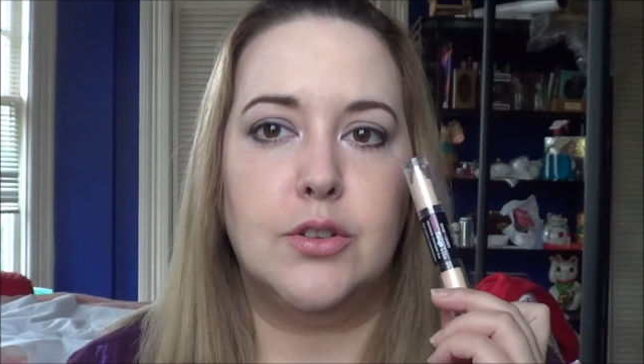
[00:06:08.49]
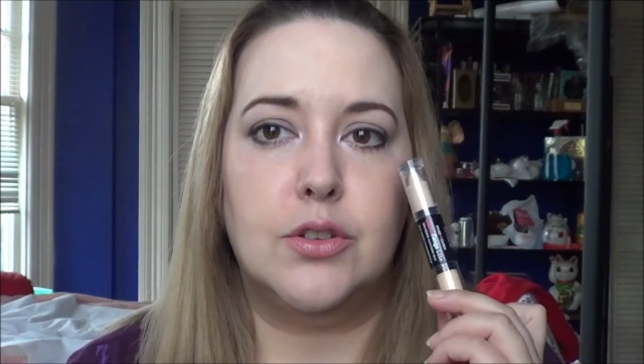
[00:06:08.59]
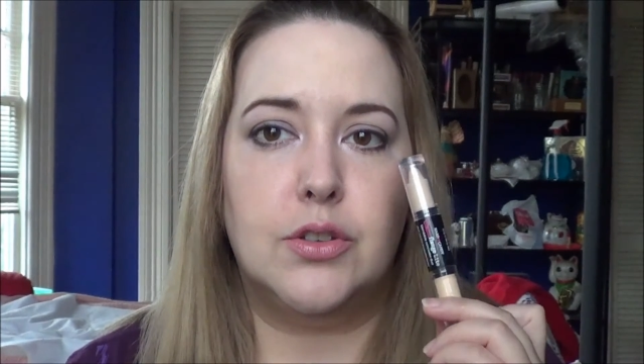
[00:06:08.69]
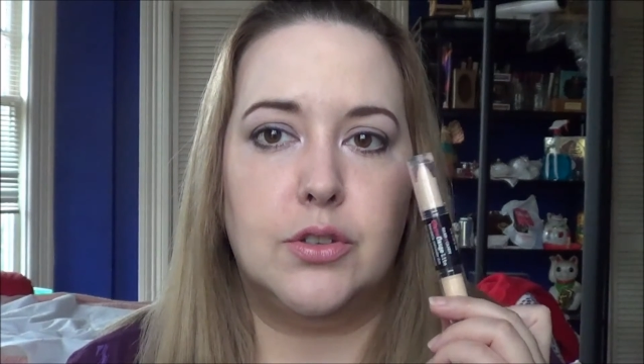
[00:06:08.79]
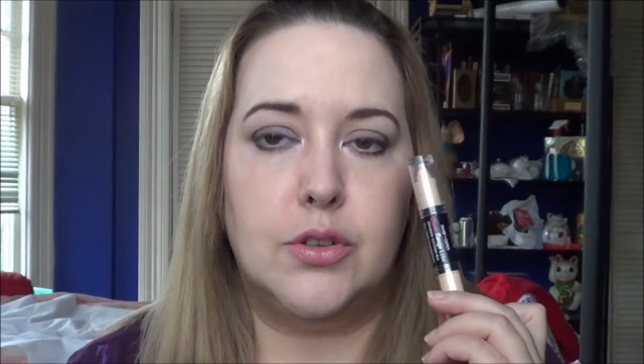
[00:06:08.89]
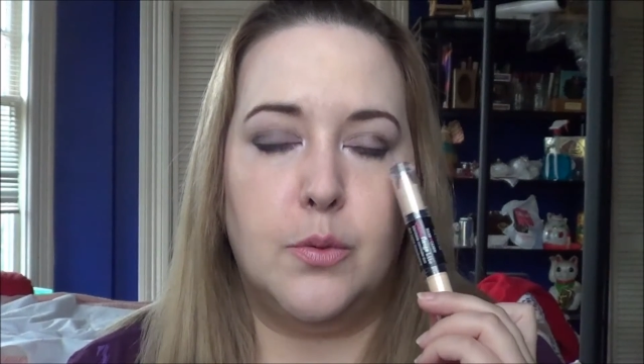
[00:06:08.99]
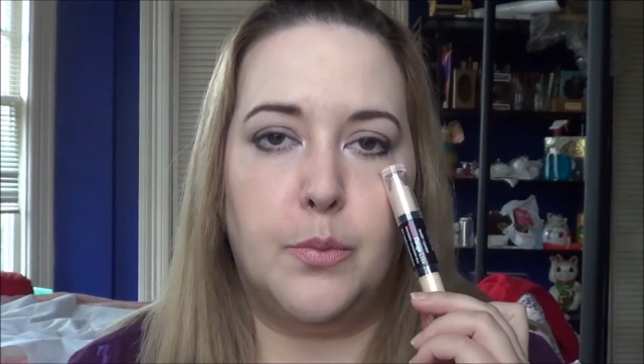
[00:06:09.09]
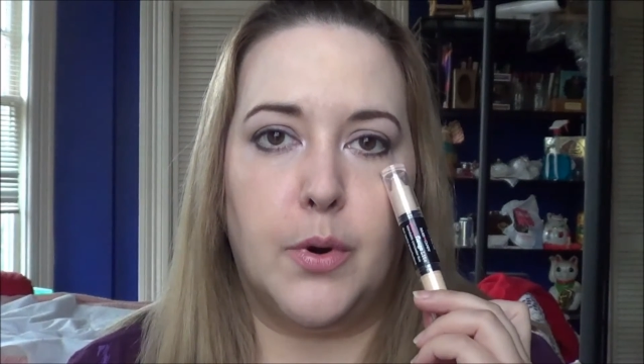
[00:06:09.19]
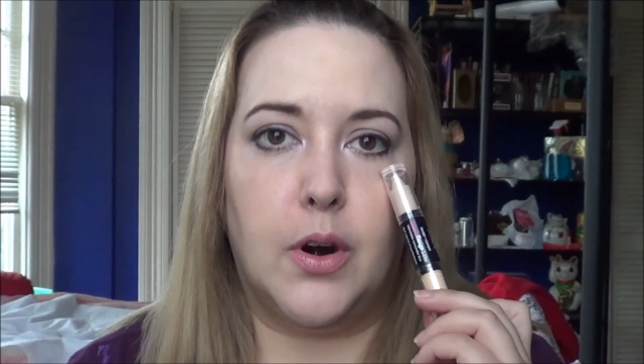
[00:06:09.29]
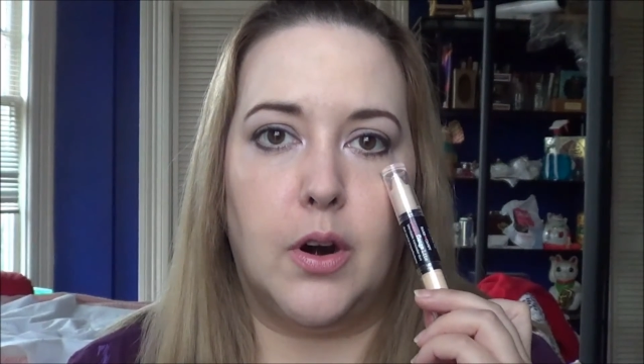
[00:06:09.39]

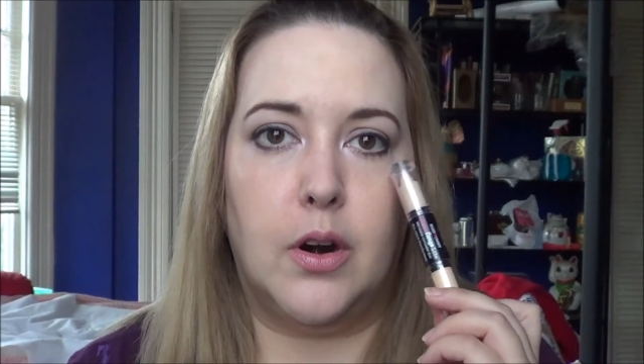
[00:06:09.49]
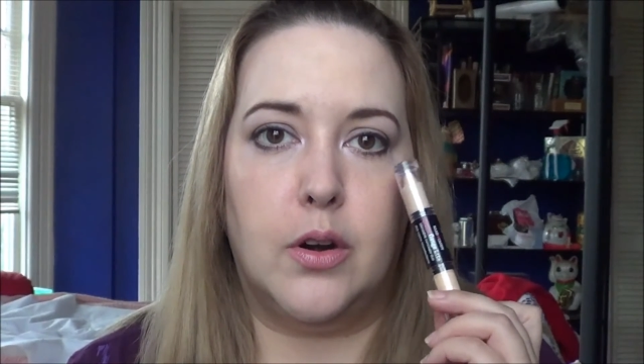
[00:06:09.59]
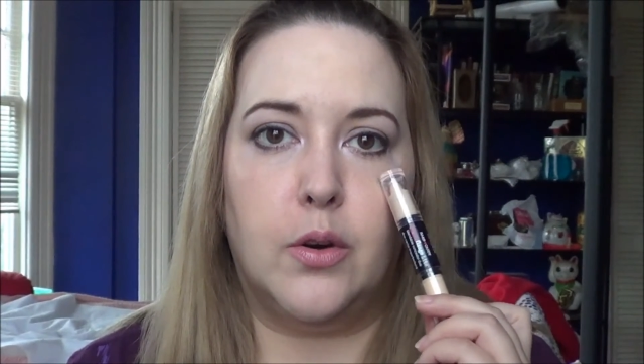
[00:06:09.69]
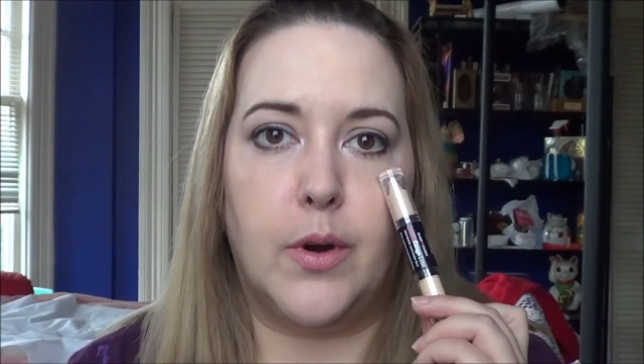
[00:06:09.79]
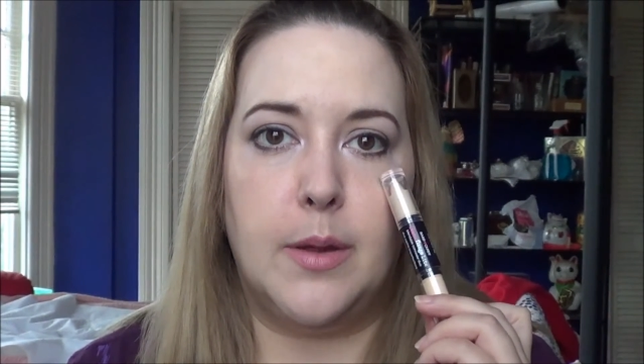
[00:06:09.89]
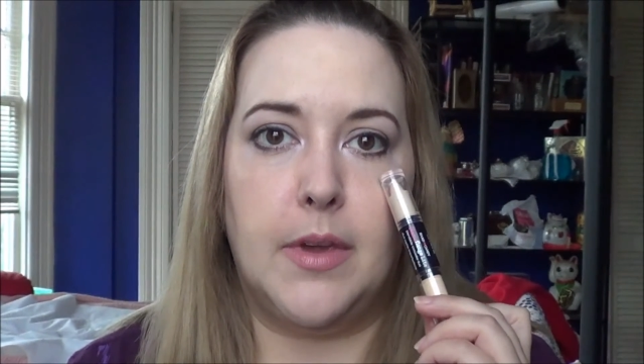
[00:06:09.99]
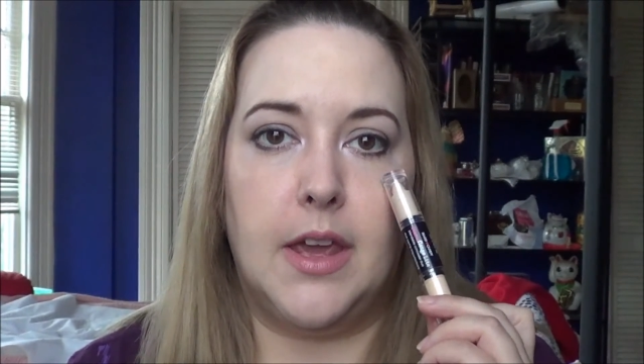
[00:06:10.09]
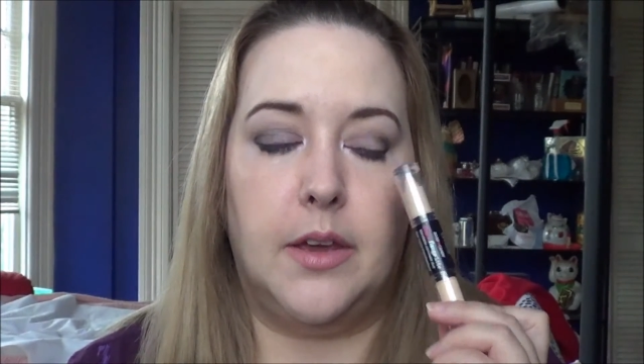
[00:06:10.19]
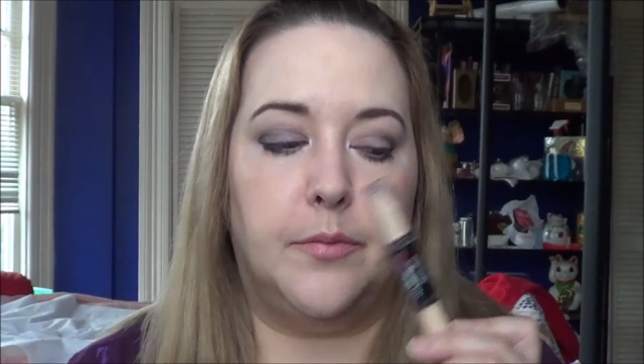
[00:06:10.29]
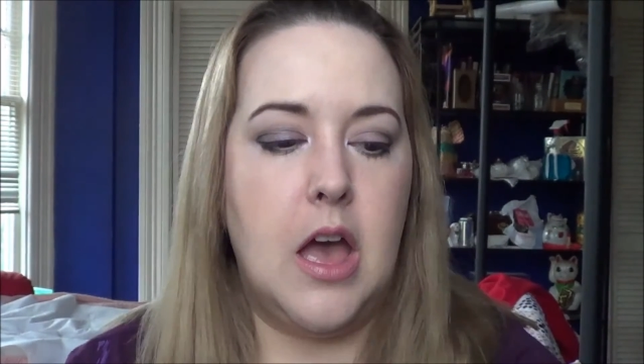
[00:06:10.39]
super creamy.